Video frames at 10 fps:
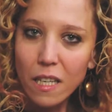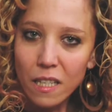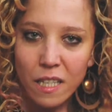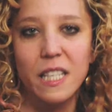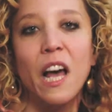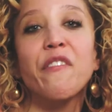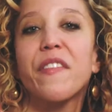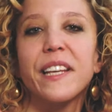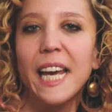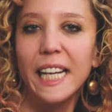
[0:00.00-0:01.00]
Discover
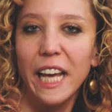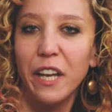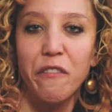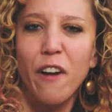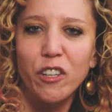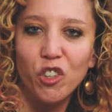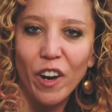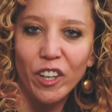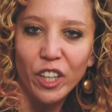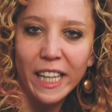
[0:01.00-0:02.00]
the titillating
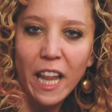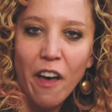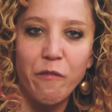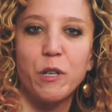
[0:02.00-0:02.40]
frustration and love